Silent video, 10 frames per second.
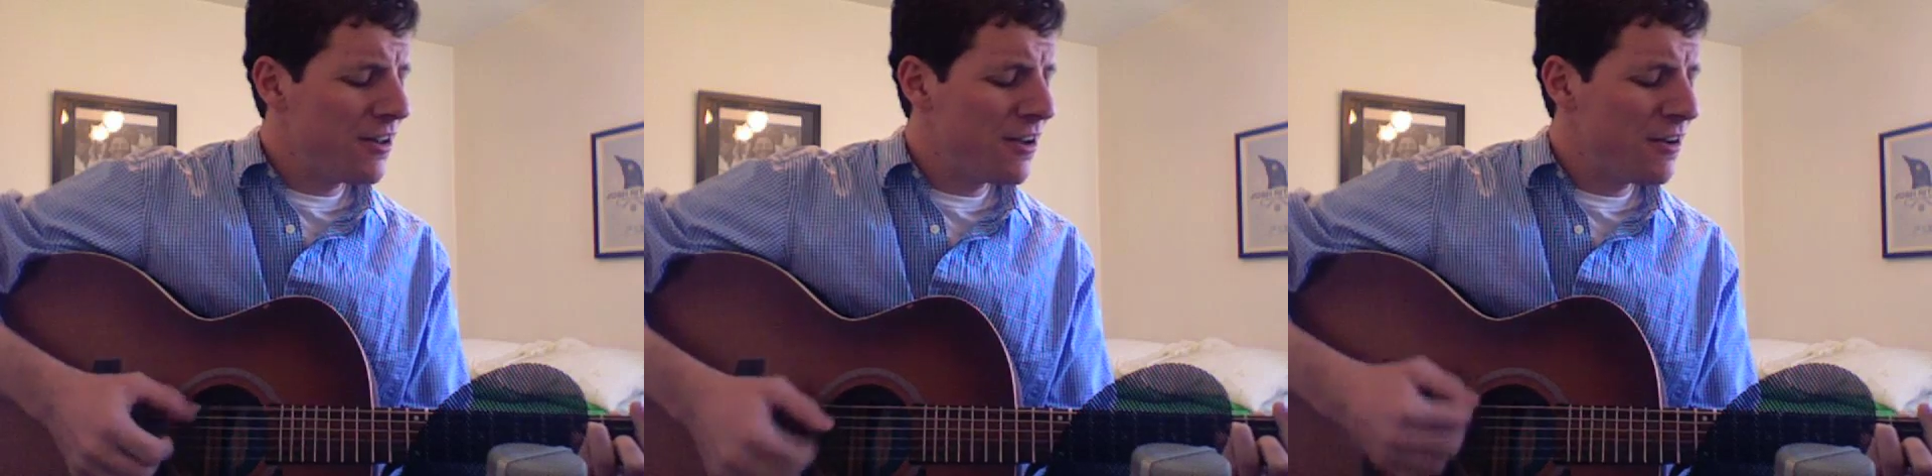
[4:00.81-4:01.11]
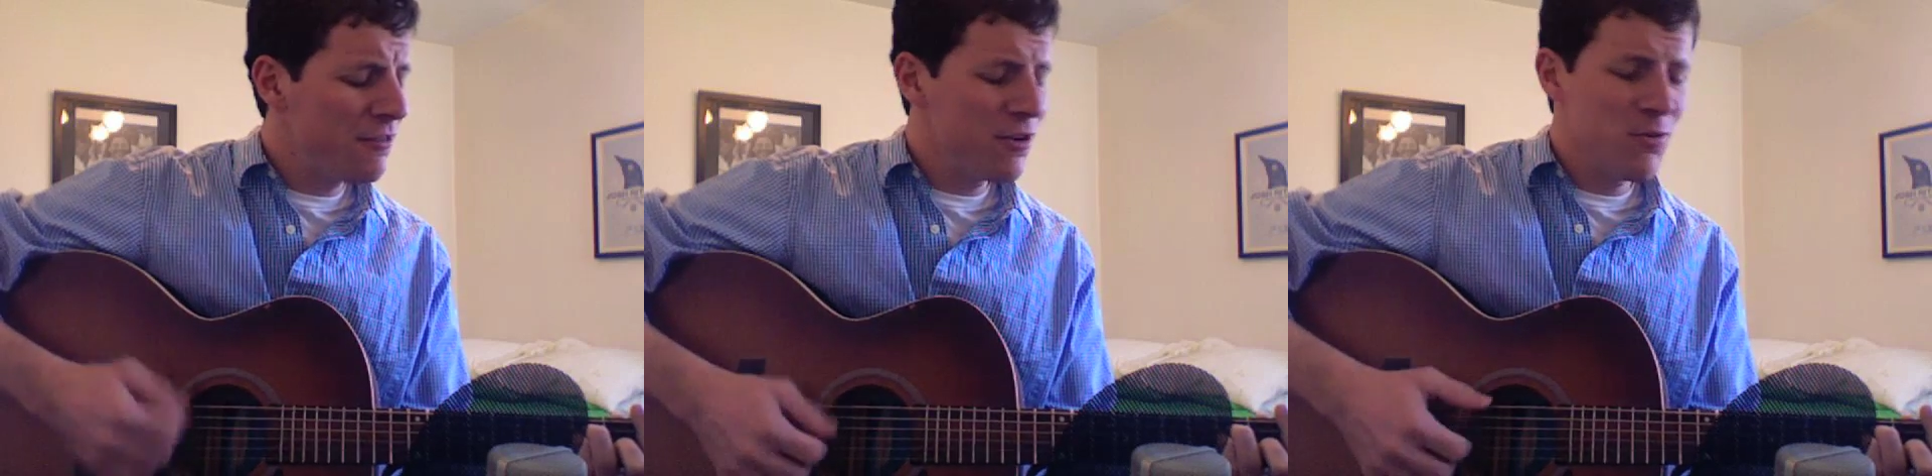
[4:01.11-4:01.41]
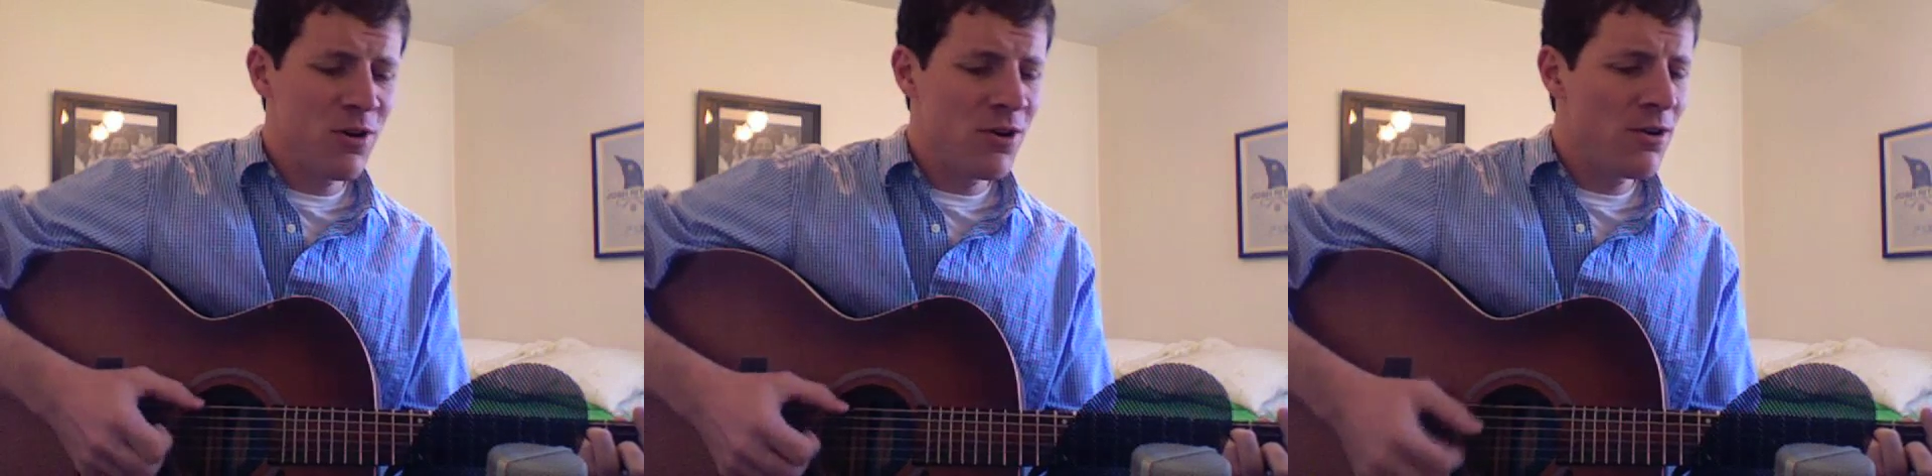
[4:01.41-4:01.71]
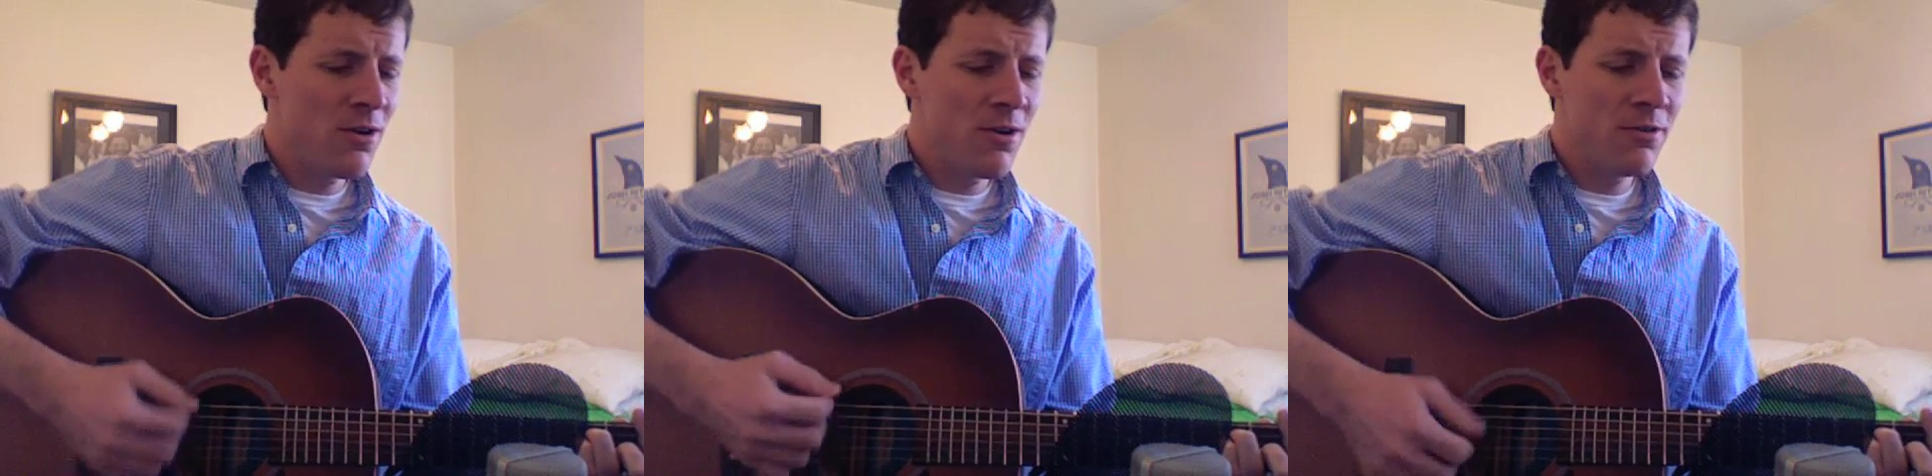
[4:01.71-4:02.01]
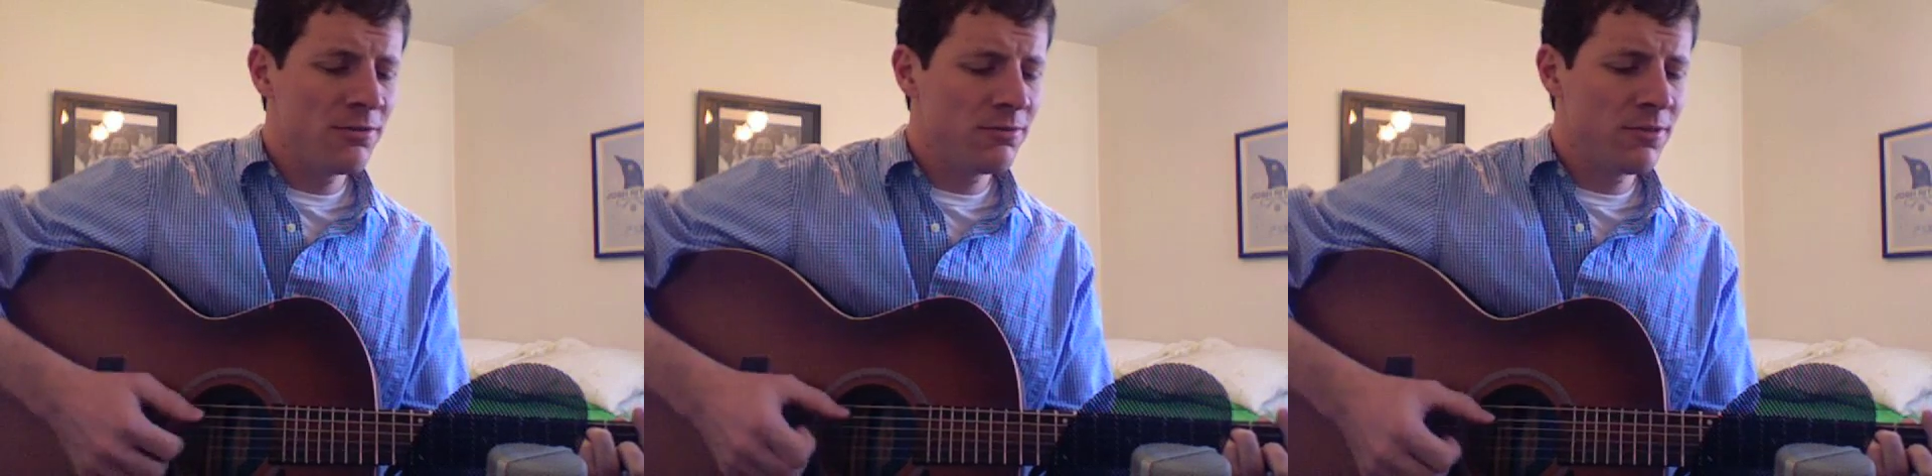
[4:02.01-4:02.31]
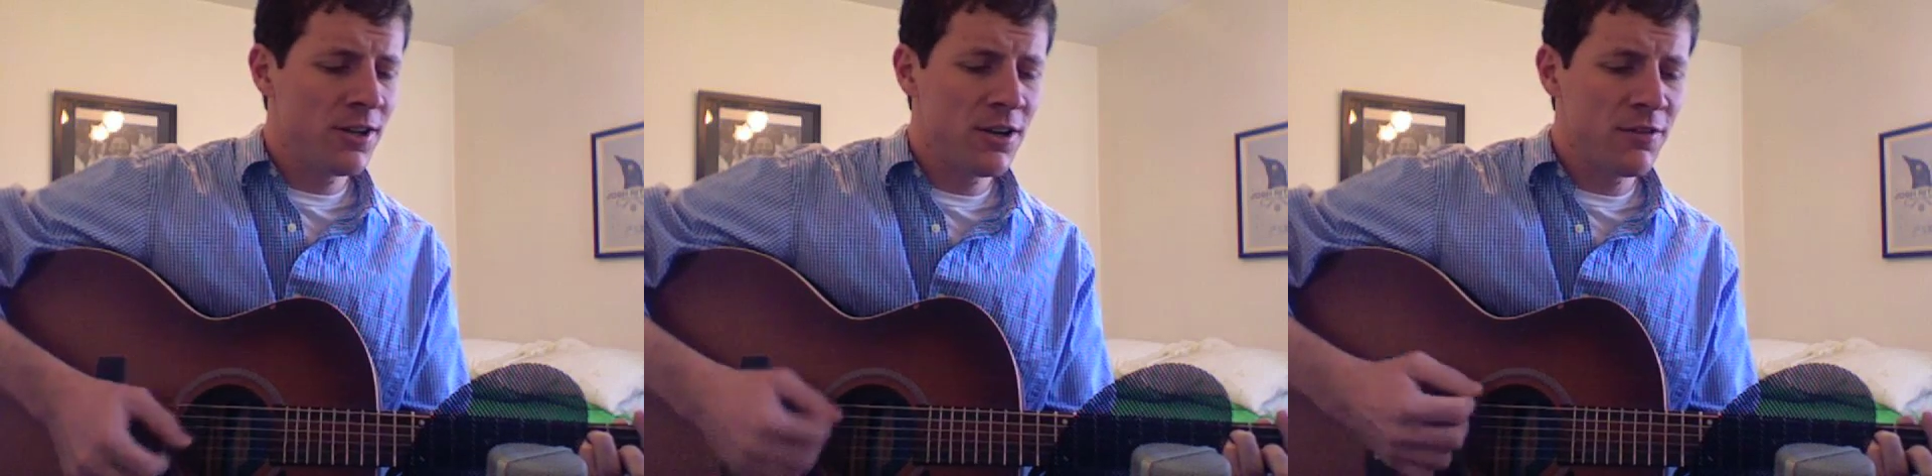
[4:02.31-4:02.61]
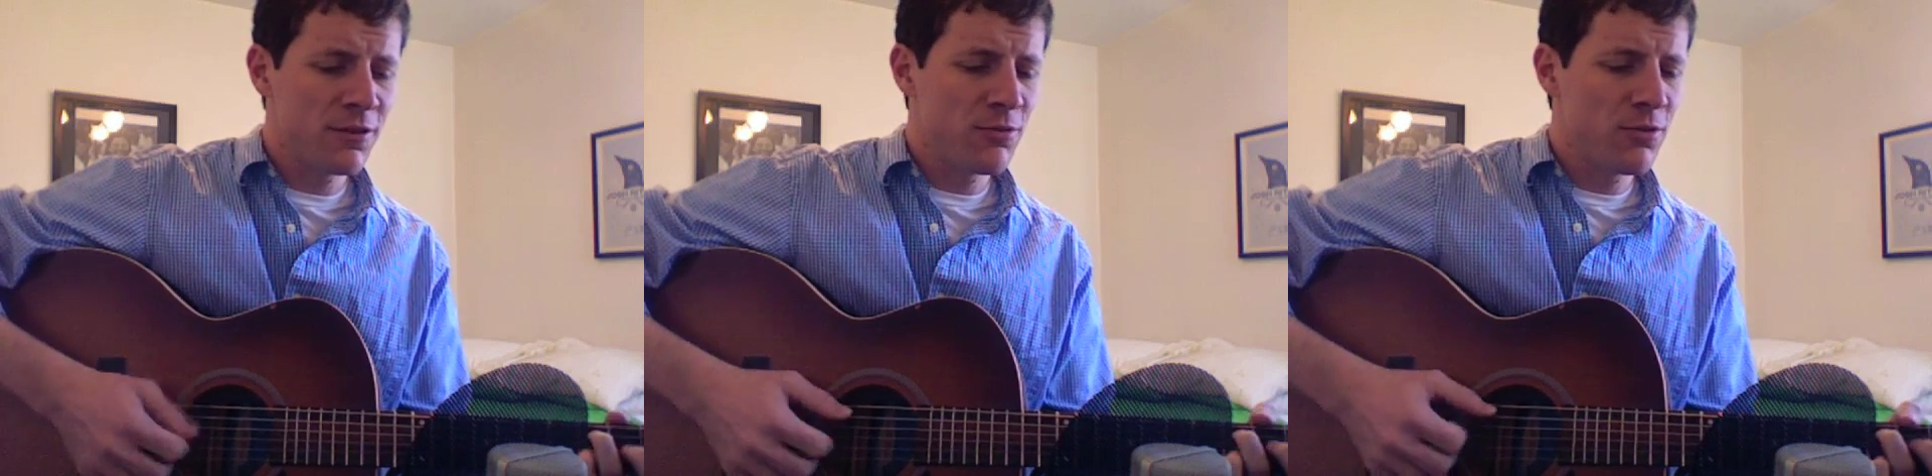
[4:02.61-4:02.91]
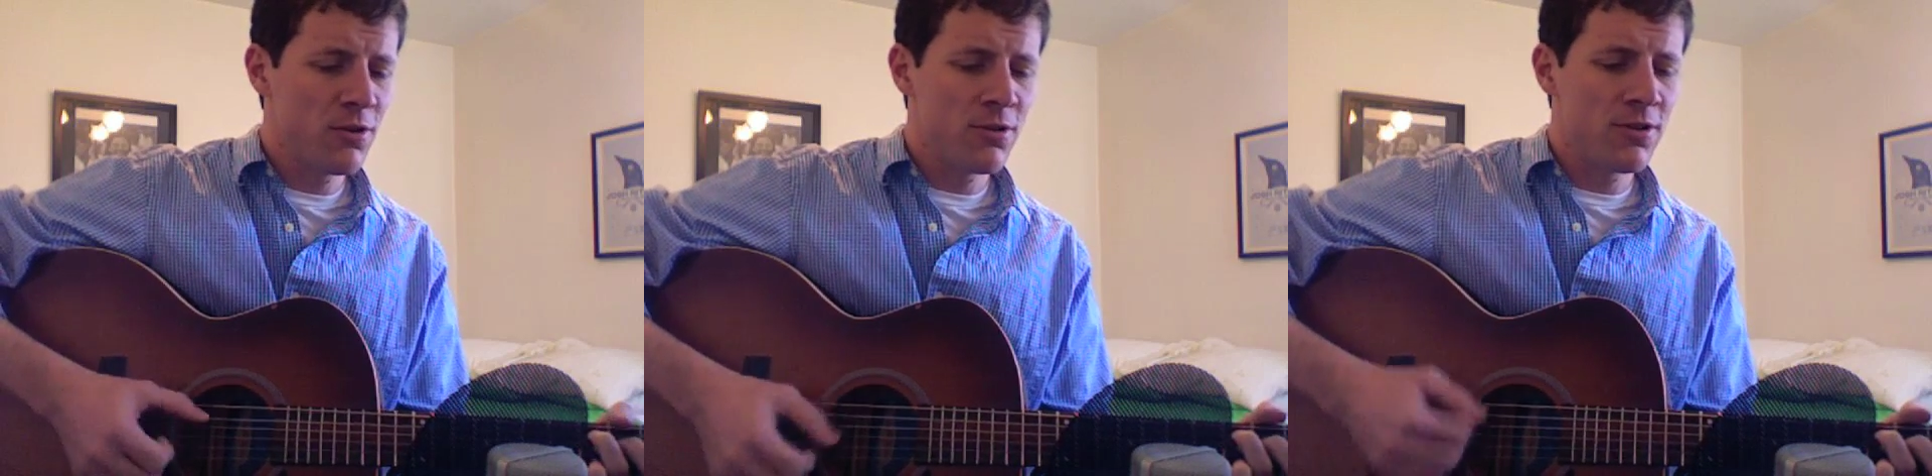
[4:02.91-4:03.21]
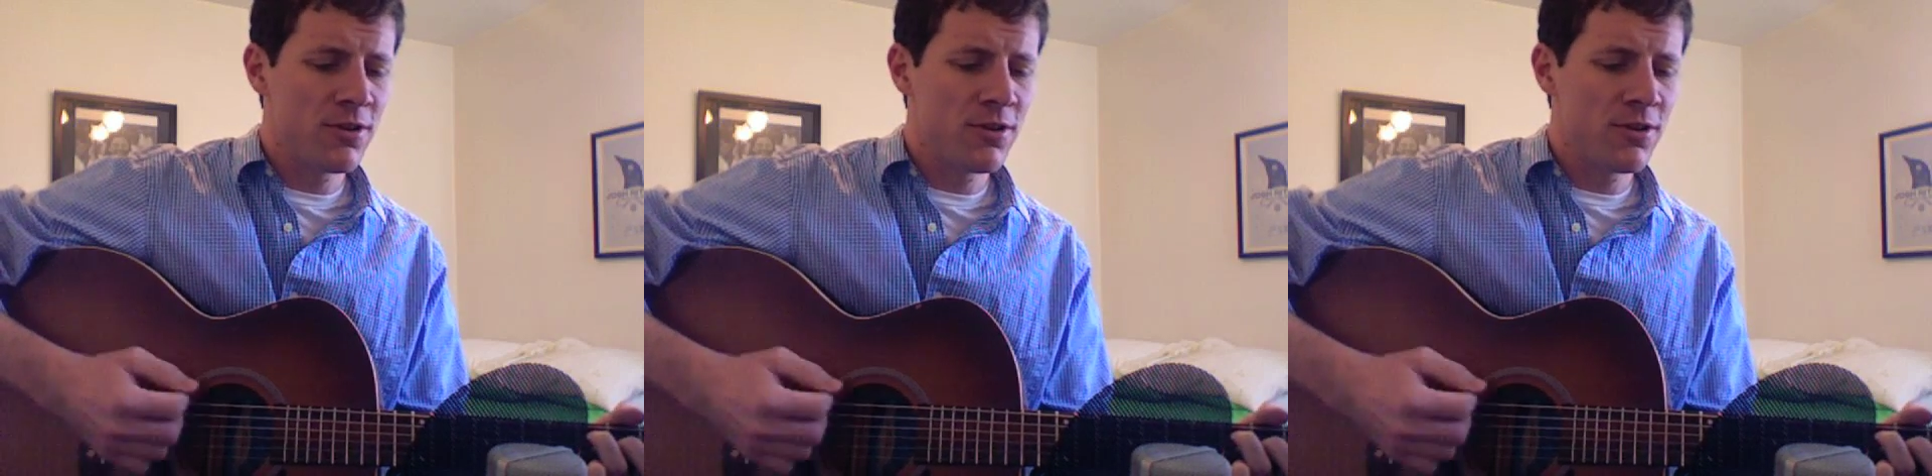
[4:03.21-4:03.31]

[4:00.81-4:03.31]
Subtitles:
every word, and every word